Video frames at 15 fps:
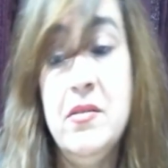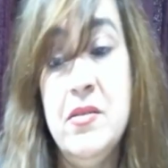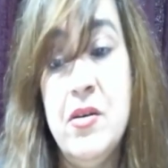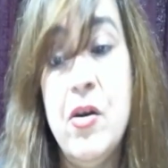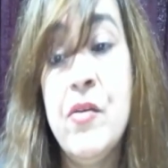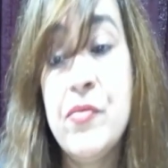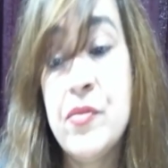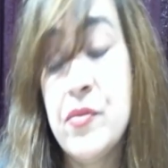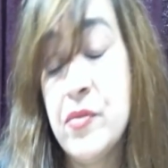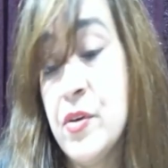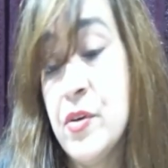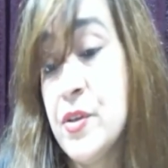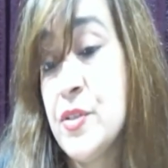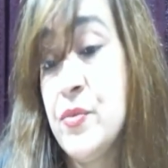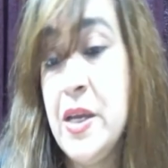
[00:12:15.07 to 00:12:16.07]
of
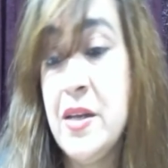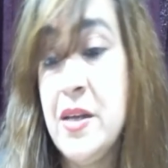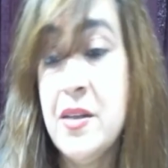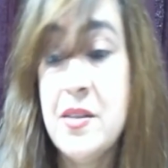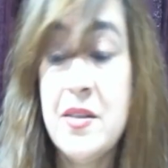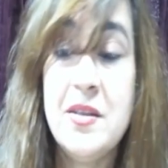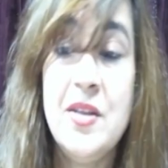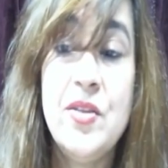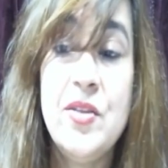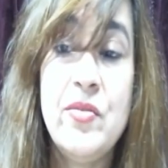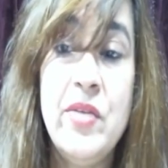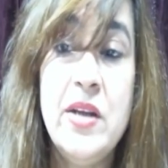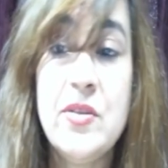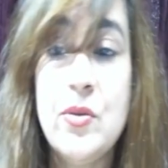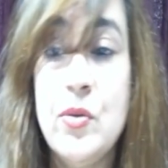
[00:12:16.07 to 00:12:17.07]
course weaknesses and
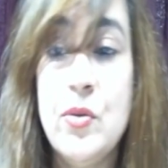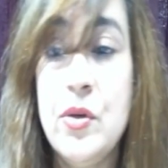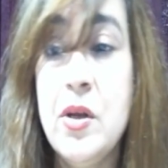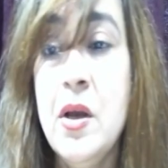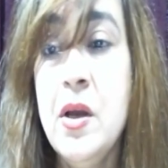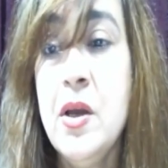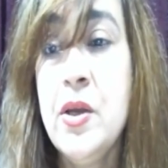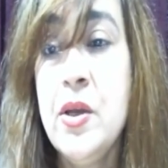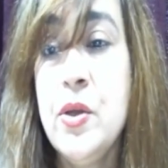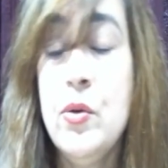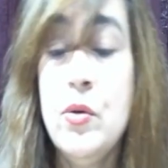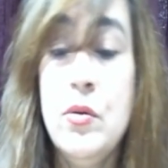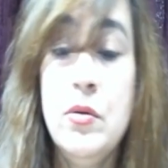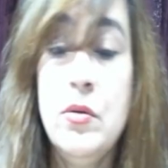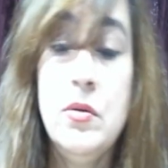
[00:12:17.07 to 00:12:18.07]
threats could
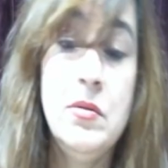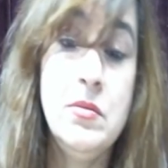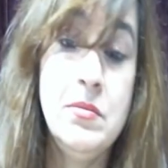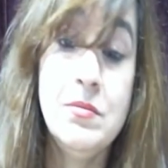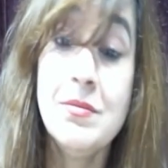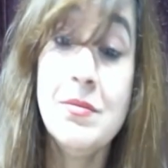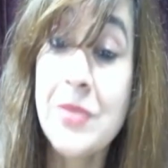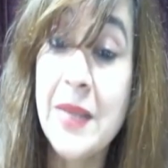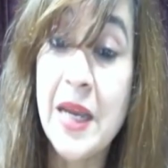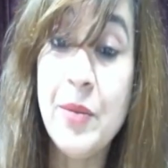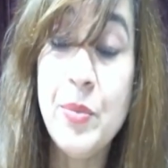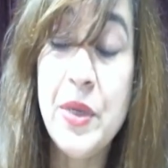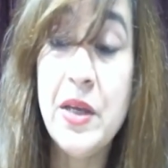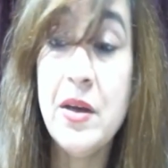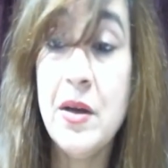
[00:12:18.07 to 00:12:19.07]

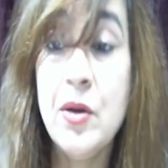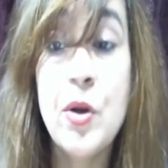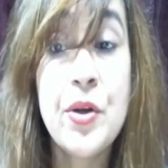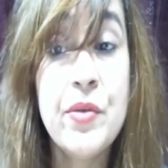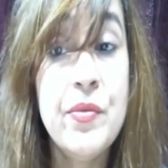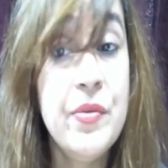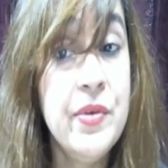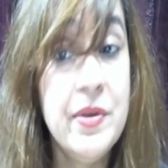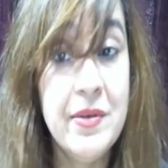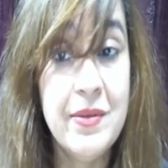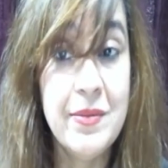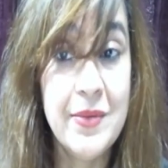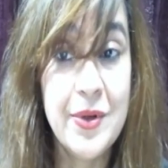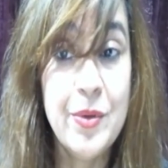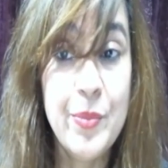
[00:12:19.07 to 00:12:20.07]
can be a lot of
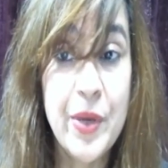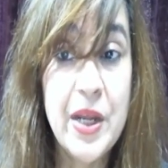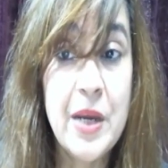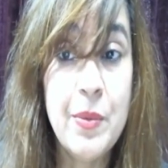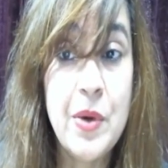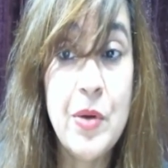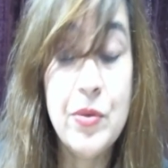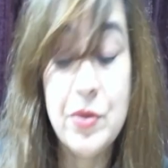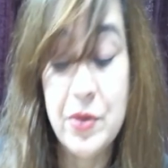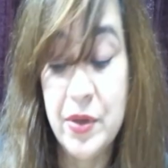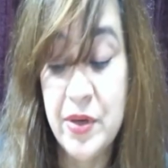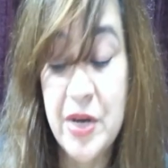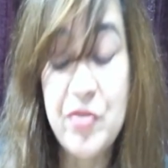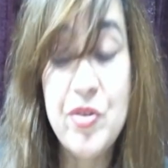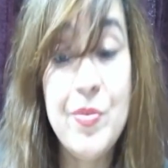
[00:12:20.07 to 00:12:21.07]
bring
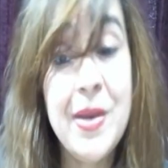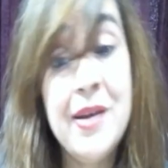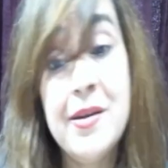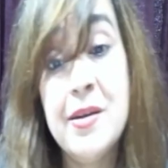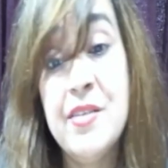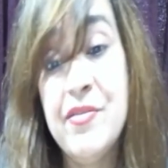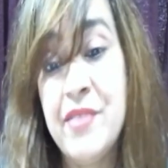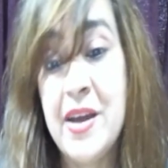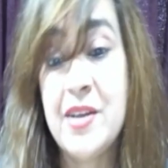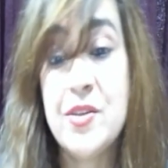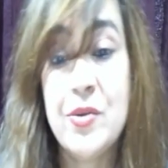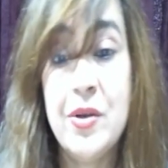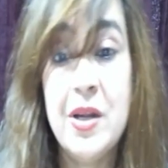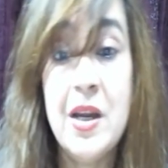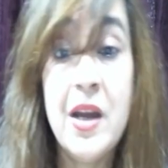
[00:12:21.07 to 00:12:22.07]
about detrimental
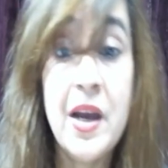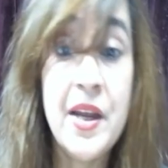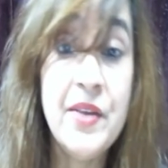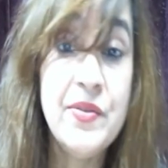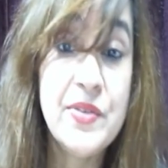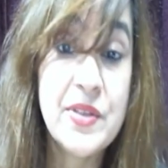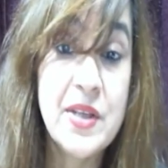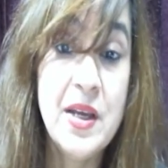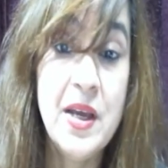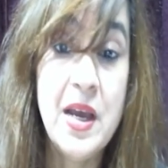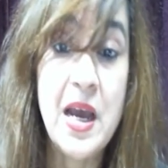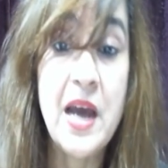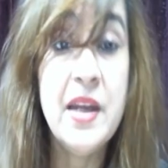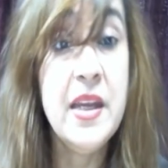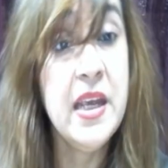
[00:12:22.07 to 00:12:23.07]
effects on our lives.
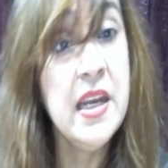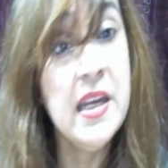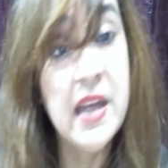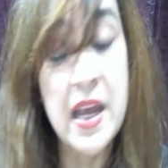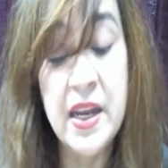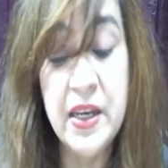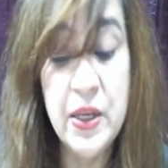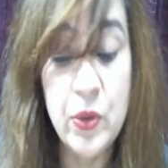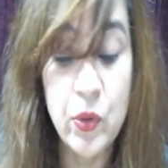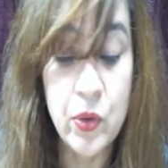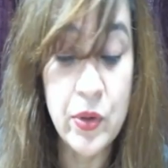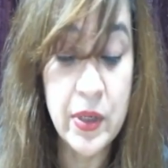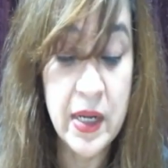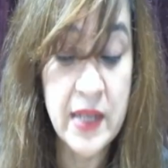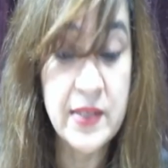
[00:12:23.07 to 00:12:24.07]
And in any
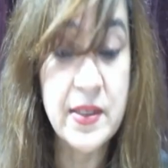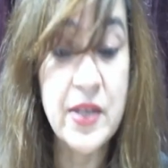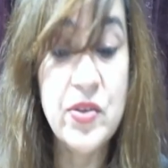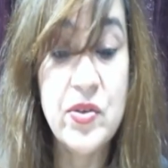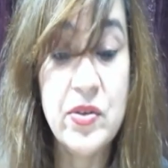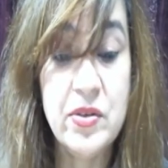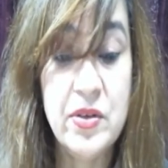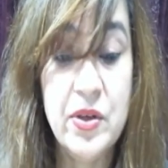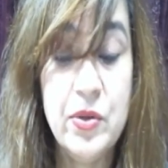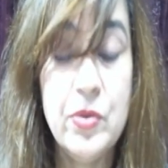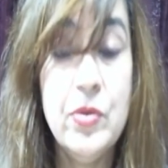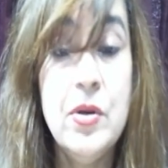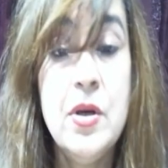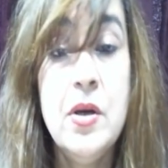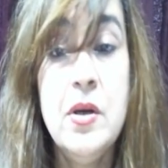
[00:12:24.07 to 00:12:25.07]
organization,
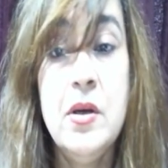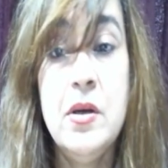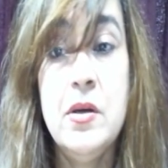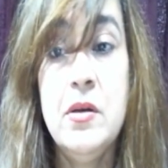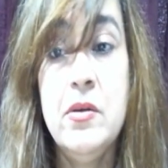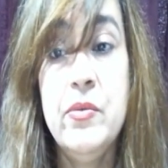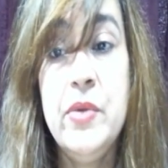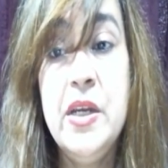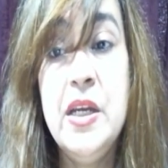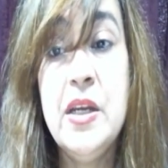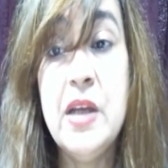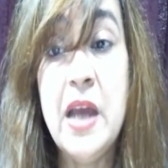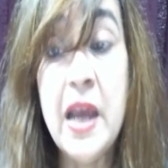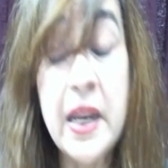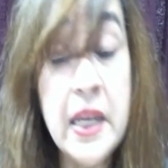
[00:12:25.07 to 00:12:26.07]

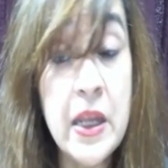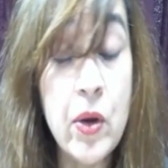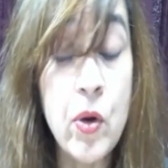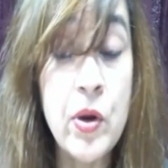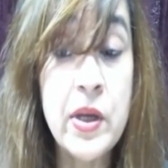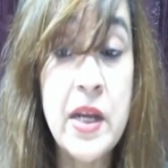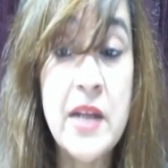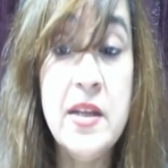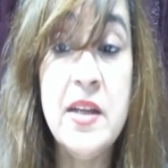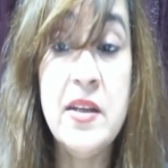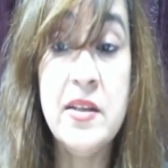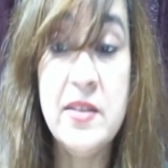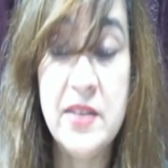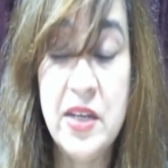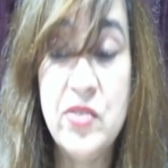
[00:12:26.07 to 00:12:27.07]
any
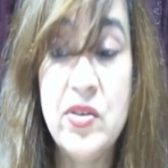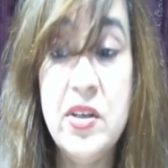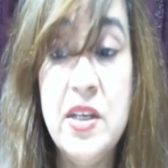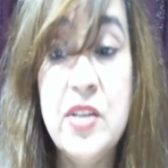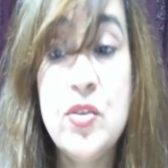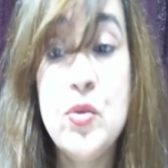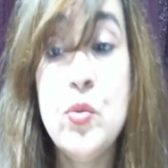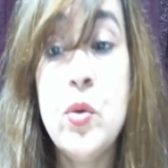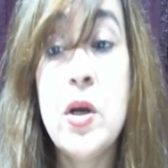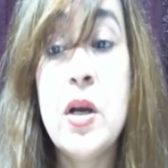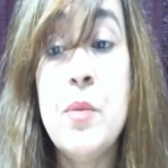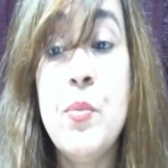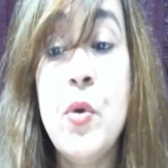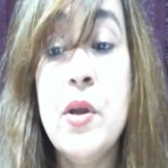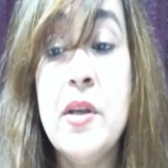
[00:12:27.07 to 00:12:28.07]
organization needs to work
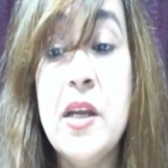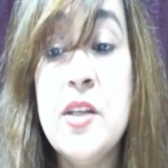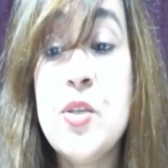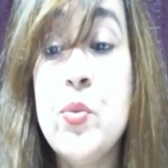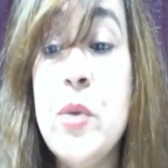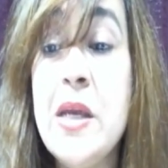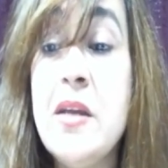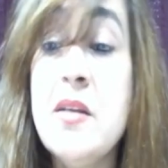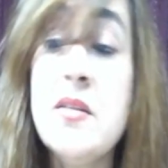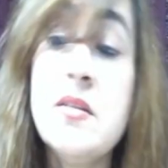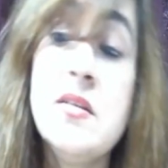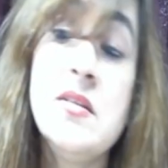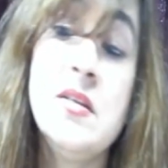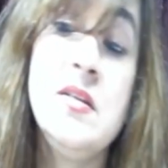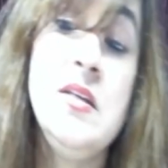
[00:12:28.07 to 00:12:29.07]
upon its
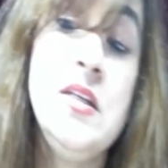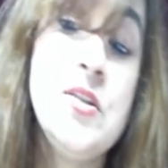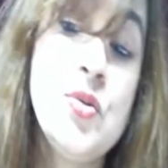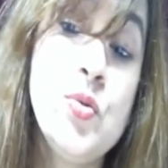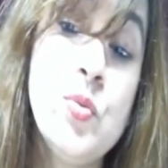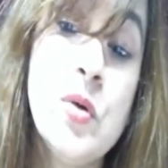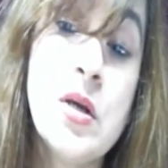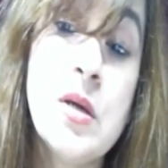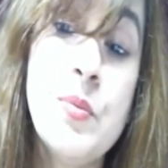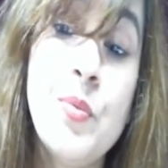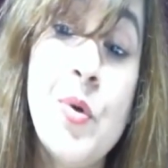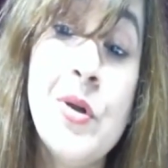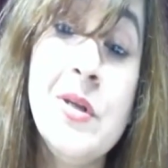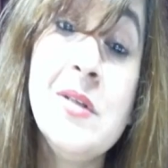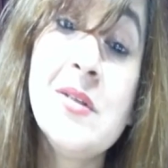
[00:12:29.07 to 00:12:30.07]
weaknesses, it needs to work
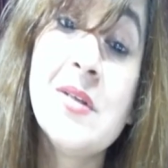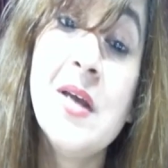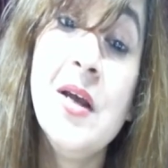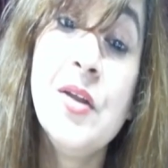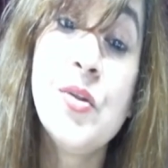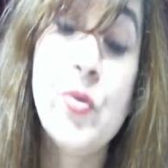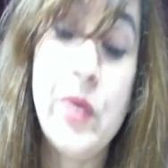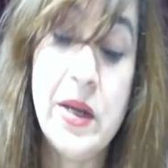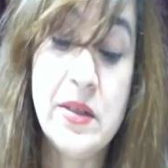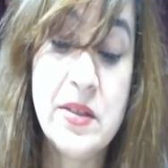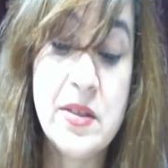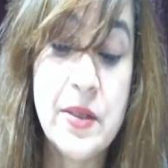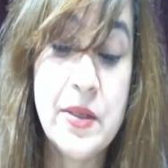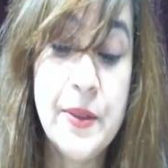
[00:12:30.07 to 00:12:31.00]
upon its threats.